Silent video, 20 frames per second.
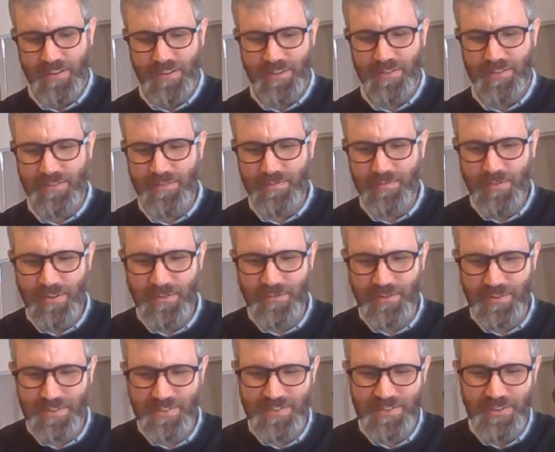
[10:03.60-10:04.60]
this one
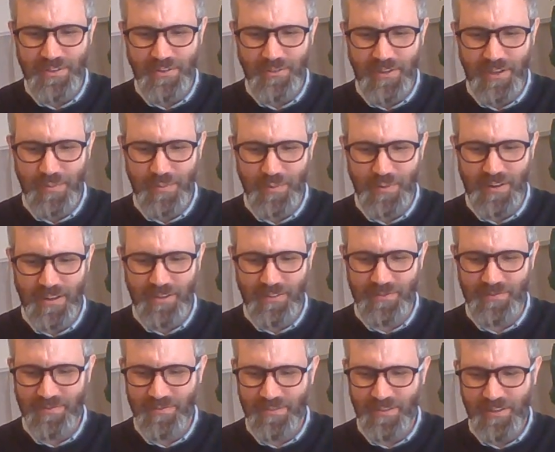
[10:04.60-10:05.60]
was sealed up when I
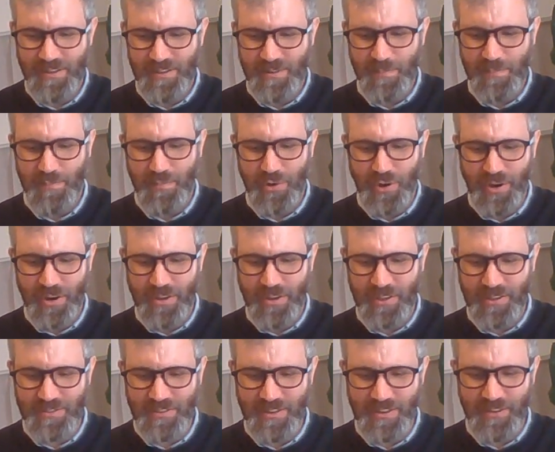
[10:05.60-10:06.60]
bought
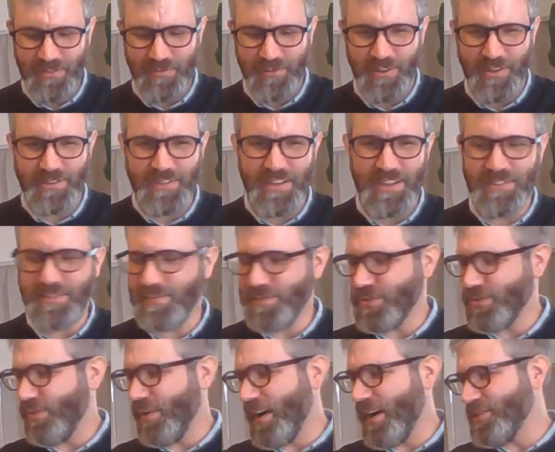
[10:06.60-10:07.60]
it, so I didn't realize it had some
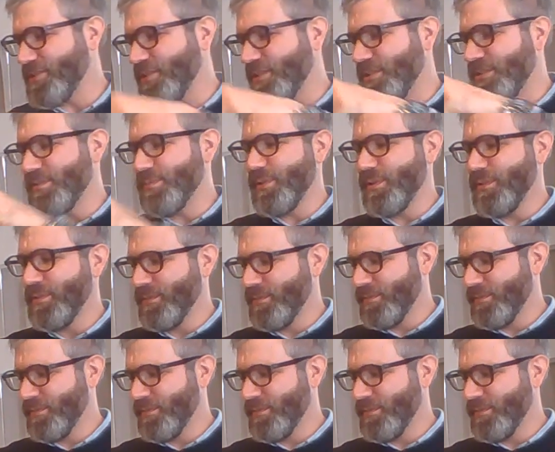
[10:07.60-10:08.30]
scratches, but